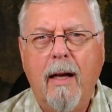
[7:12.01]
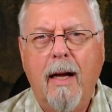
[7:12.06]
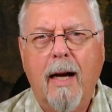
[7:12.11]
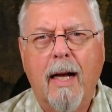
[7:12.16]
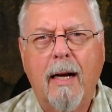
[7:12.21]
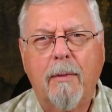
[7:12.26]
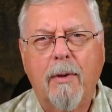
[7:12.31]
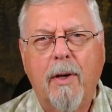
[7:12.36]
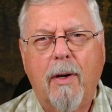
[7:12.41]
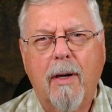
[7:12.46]

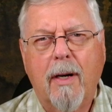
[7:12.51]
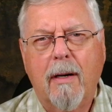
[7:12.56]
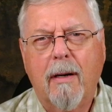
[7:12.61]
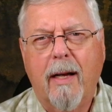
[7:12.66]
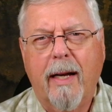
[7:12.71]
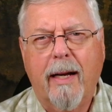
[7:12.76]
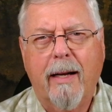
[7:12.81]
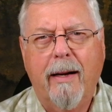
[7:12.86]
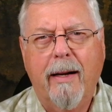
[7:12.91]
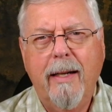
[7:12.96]
and I'm going,
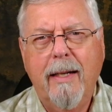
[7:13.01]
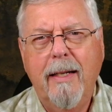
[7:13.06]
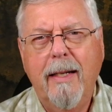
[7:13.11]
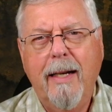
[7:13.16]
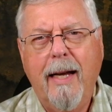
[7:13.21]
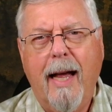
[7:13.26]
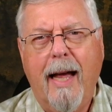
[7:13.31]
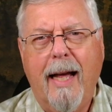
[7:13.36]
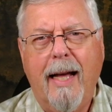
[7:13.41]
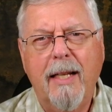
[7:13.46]
like, I can
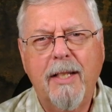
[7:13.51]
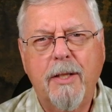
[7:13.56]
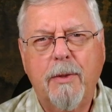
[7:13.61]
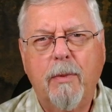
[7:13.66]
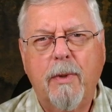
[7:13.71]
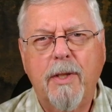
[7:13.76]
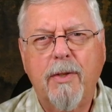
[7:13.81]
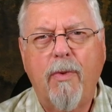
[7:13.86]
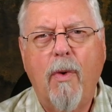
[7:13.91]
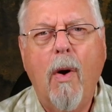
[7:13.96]
cast?
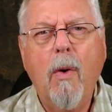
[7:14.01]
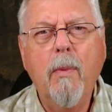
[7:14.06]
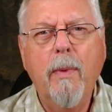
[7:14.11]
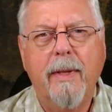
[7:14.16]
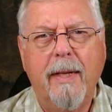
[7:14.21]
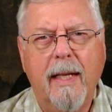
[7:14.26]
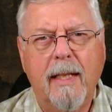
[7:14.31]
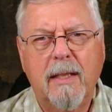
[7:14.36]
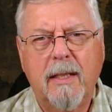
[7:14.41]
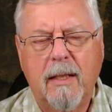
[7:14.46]
What's wrong with
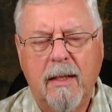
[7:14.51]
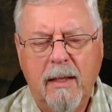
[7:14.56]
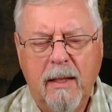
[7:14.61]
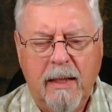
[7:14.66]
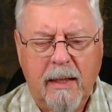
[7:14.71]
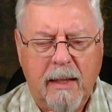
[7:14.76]
this?